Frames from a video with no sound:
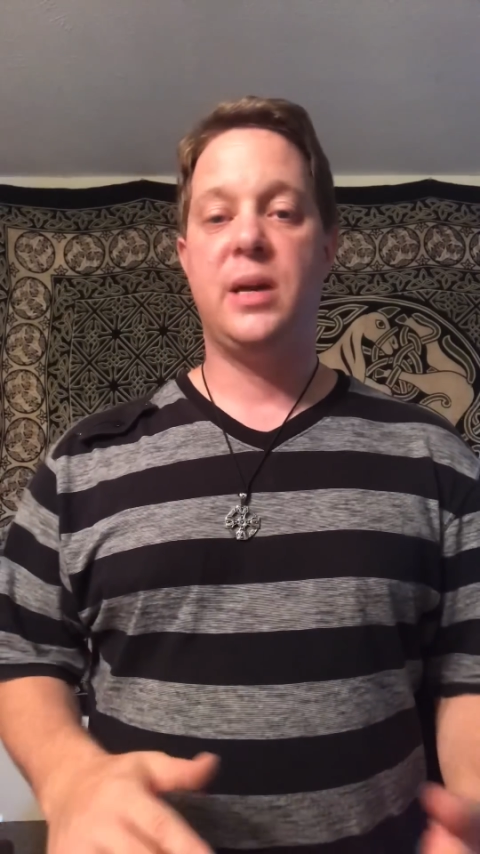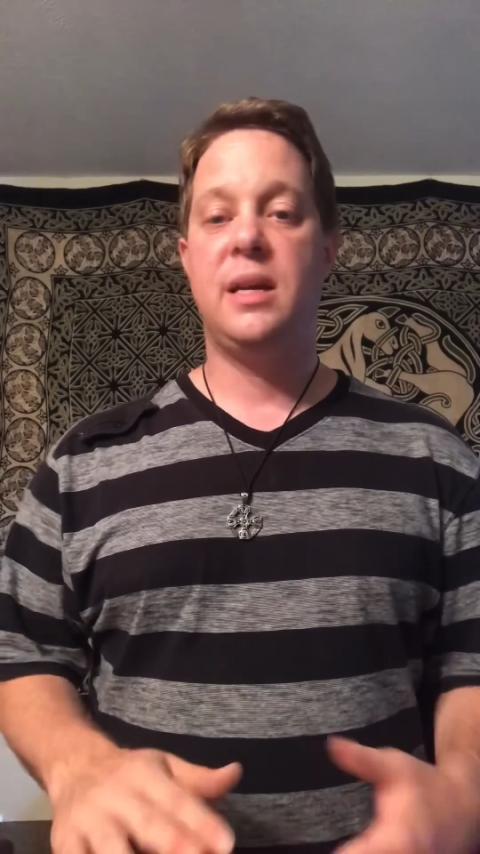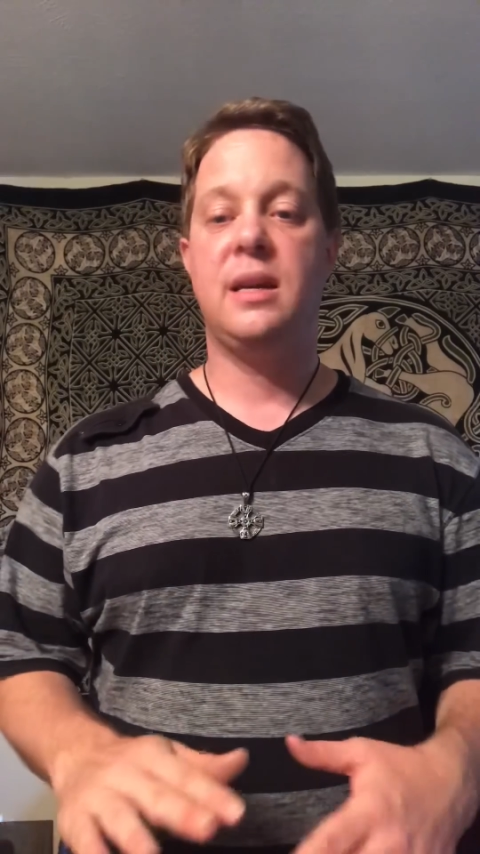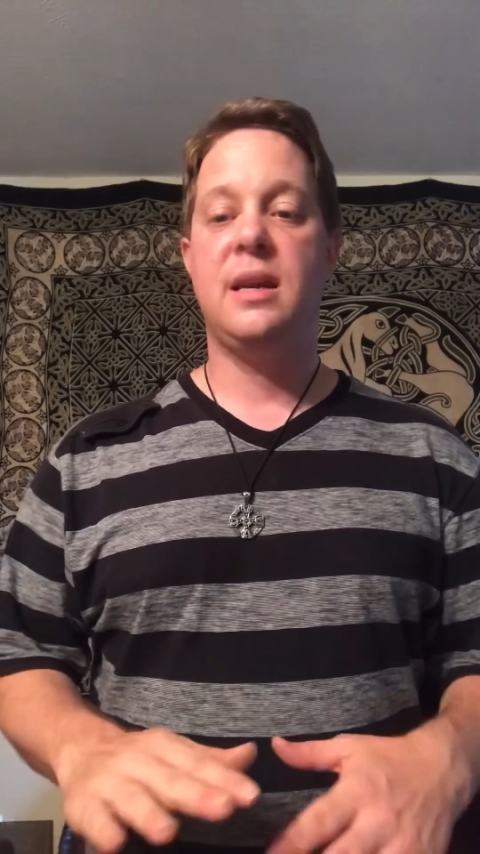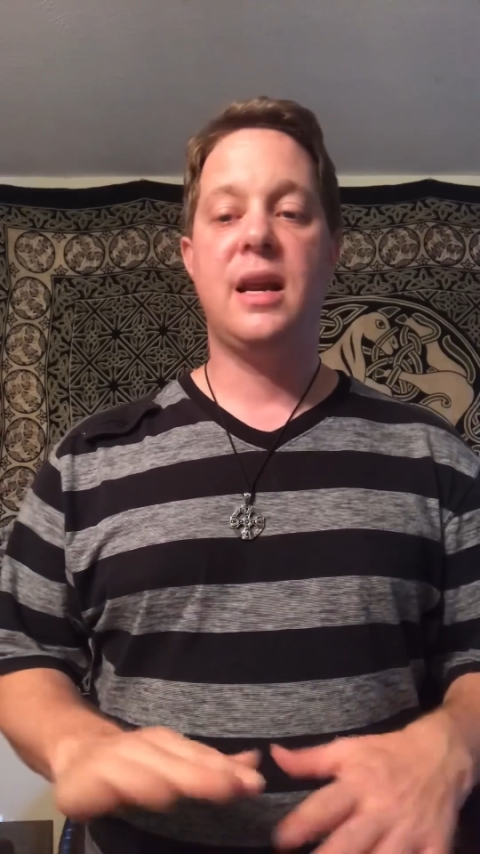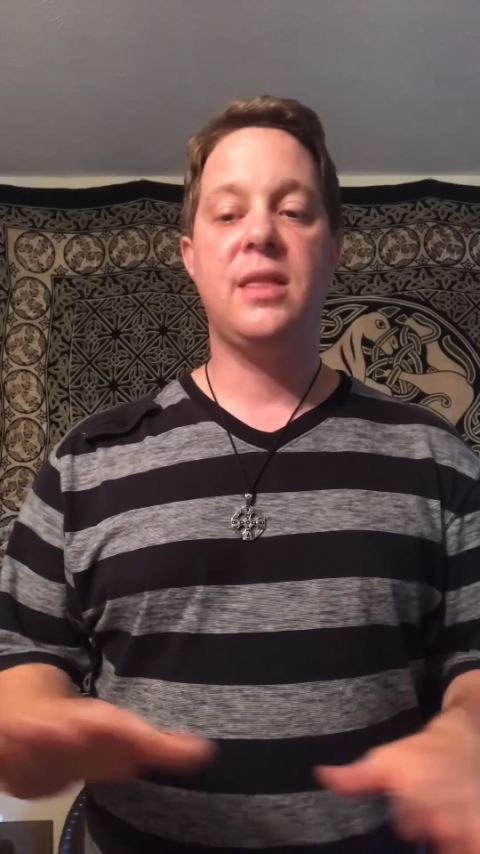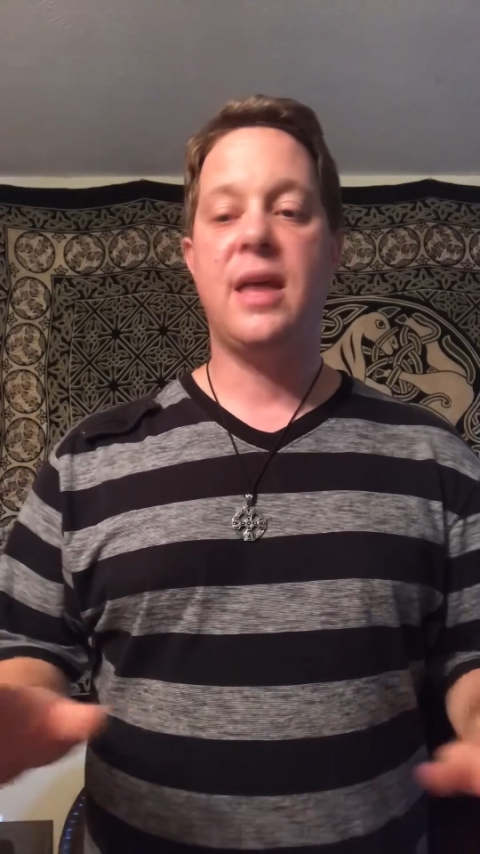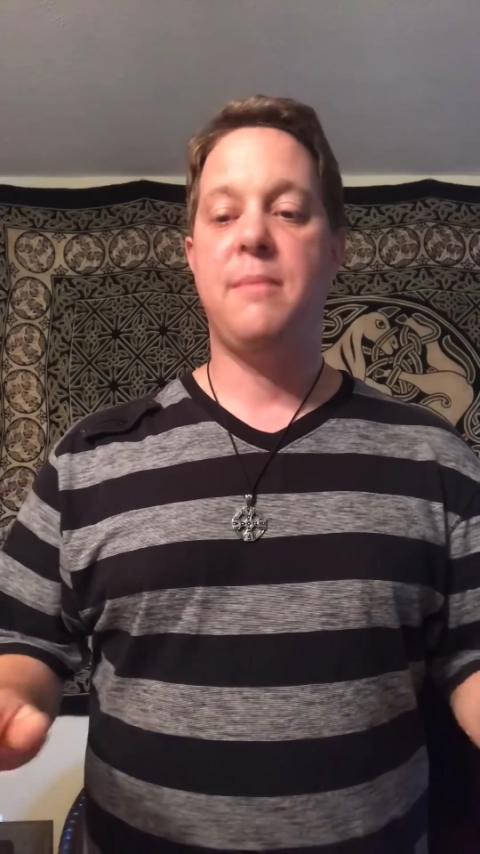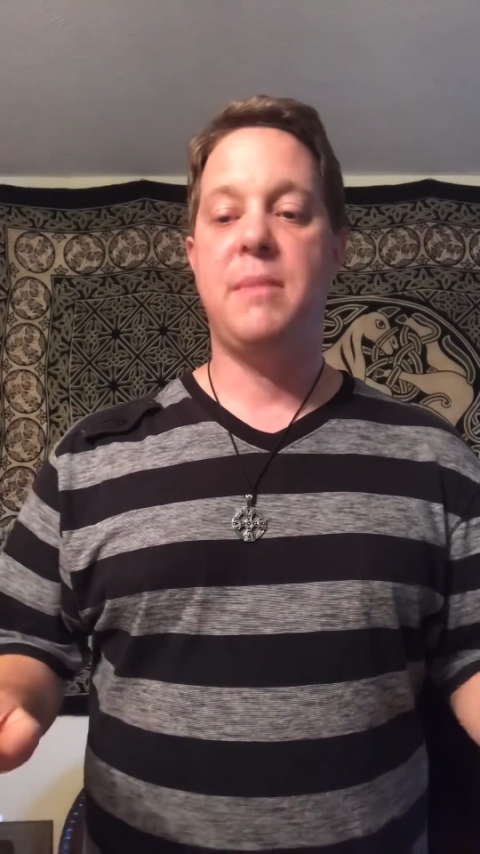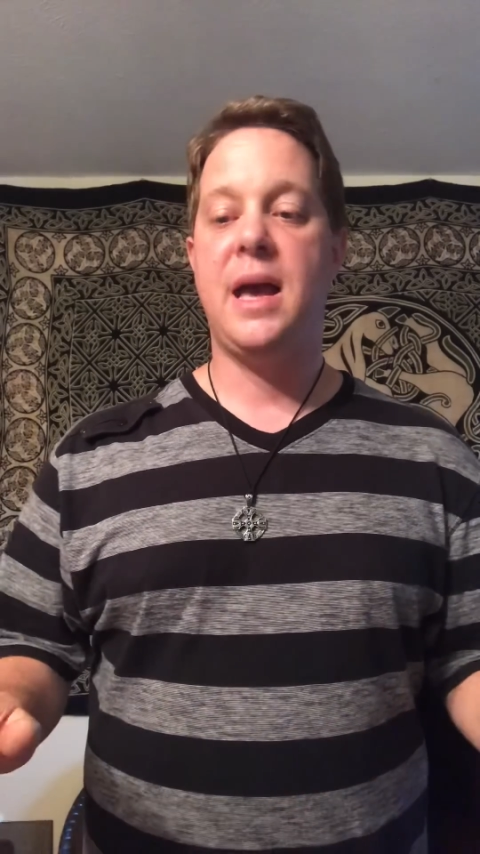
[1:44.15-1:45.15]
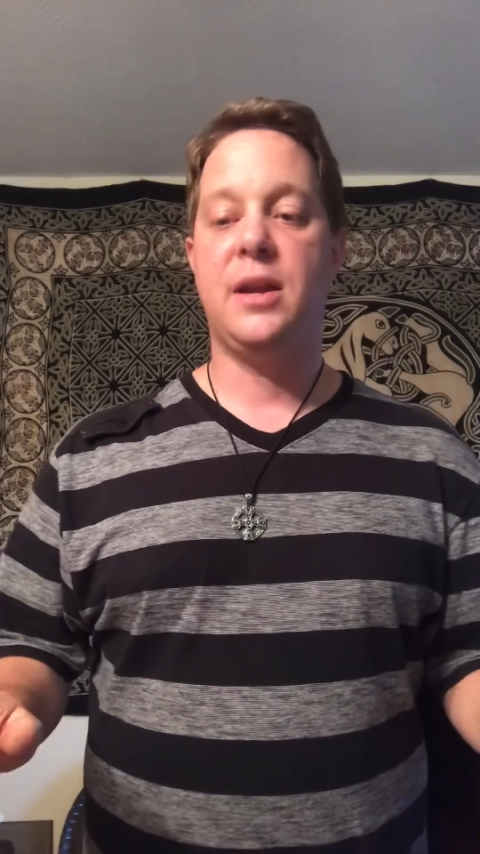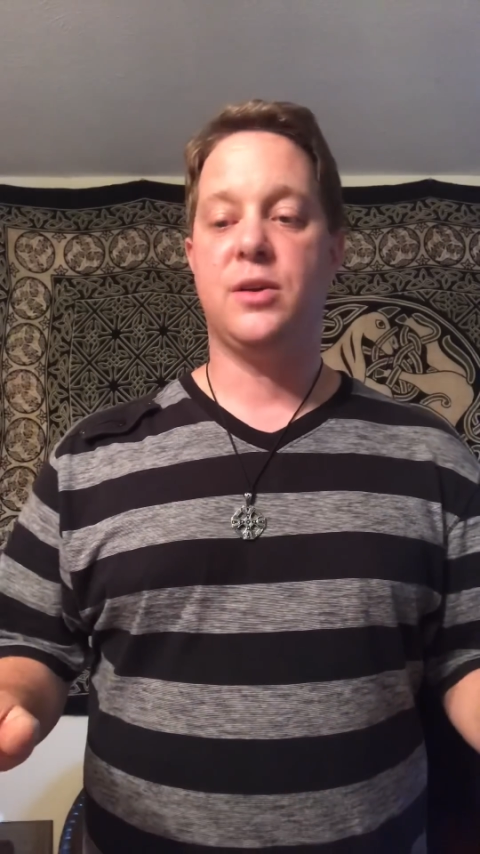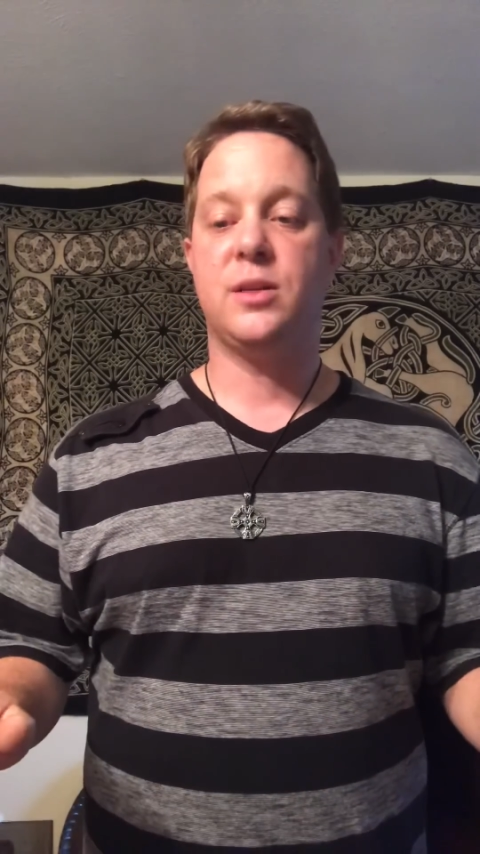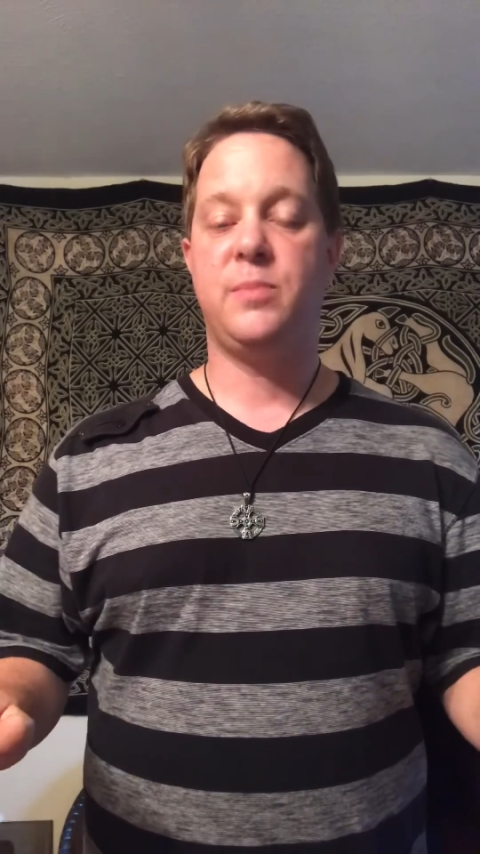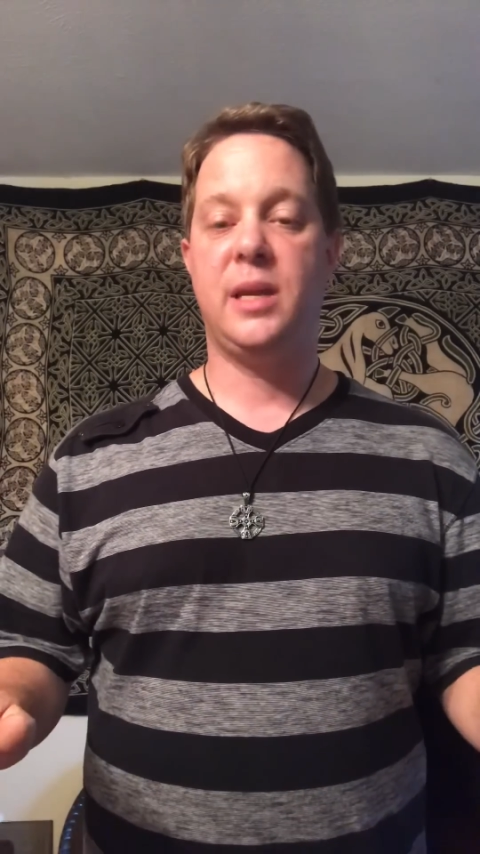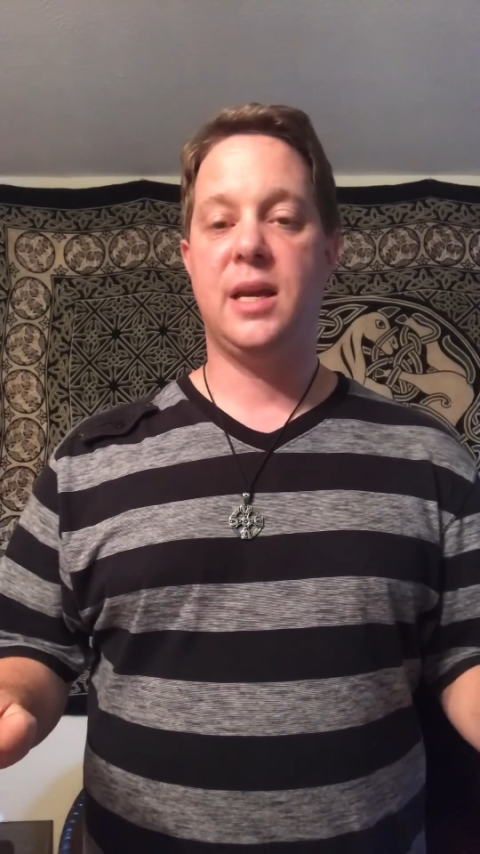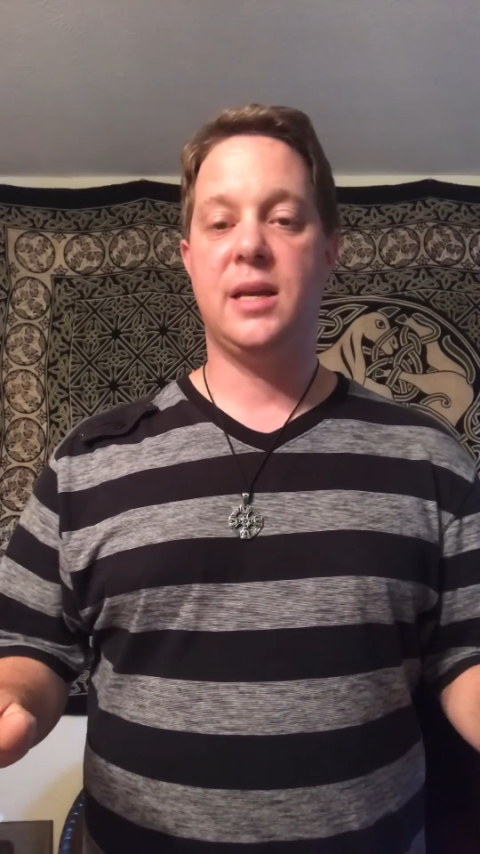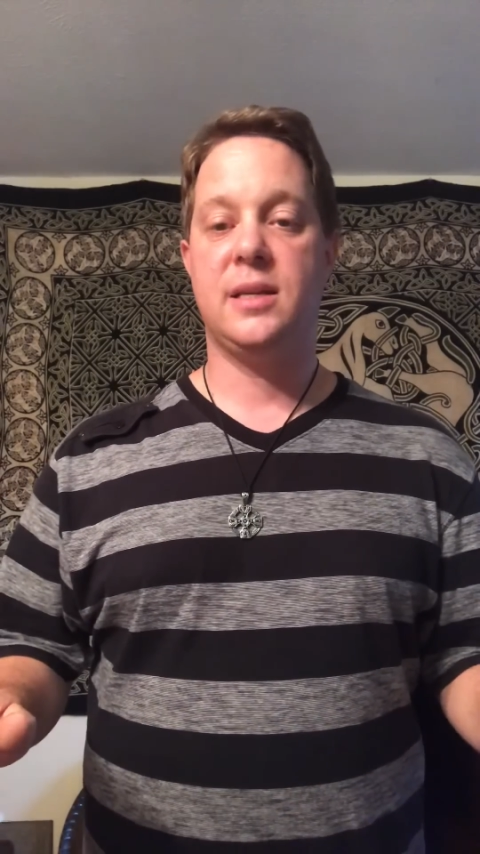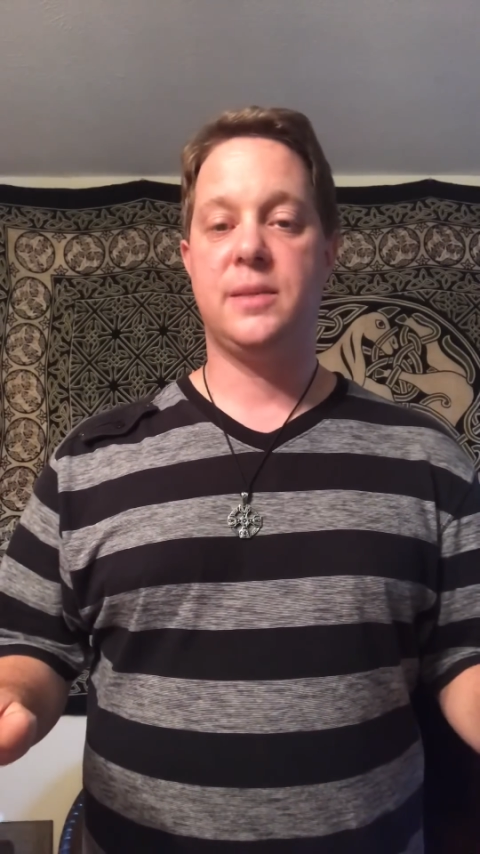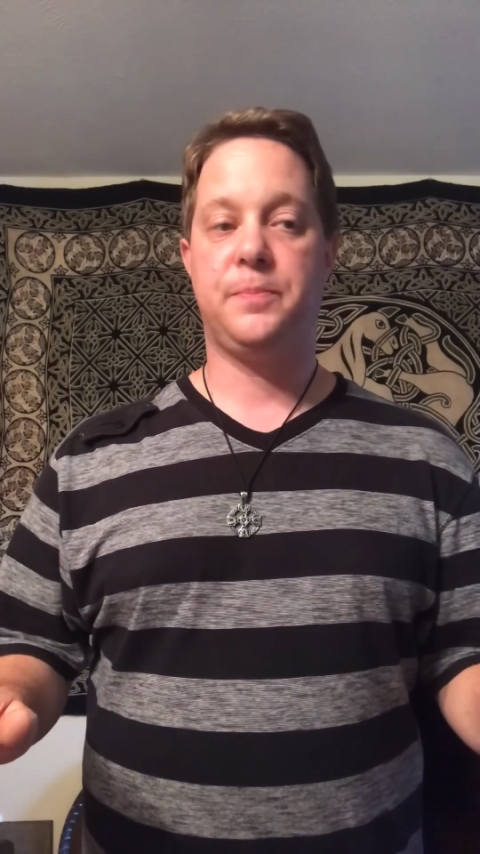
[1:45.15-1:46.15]
But none of that matters,
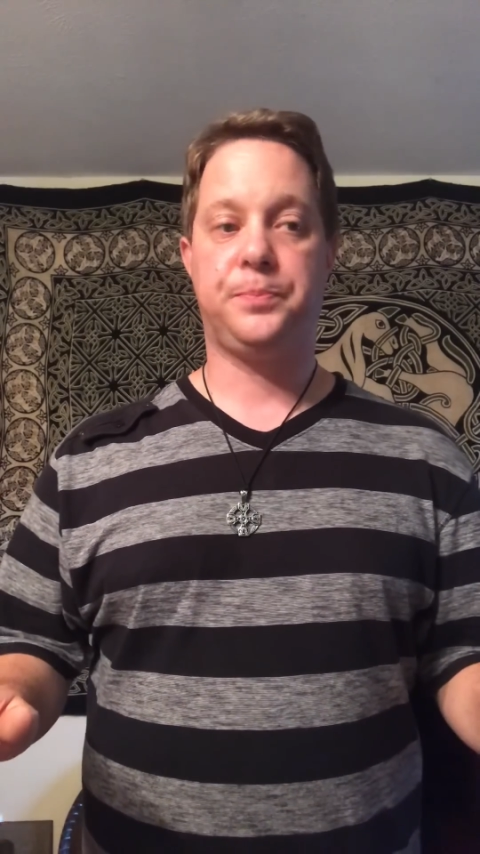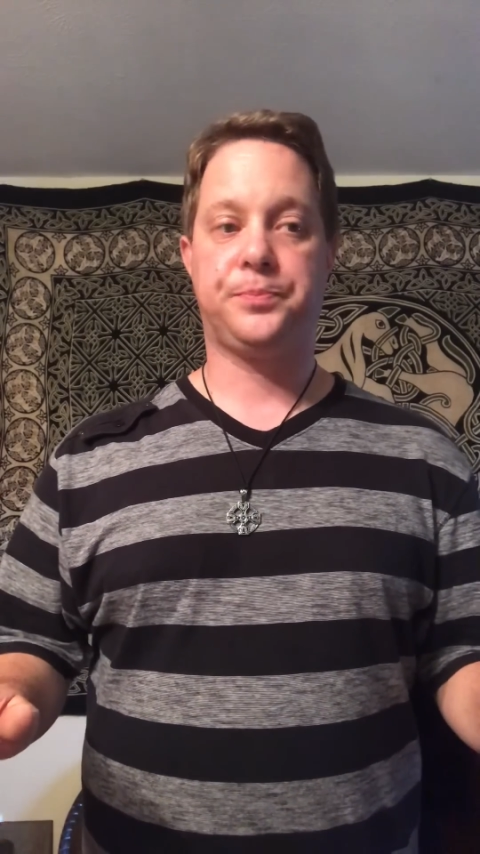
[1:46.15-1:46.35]
because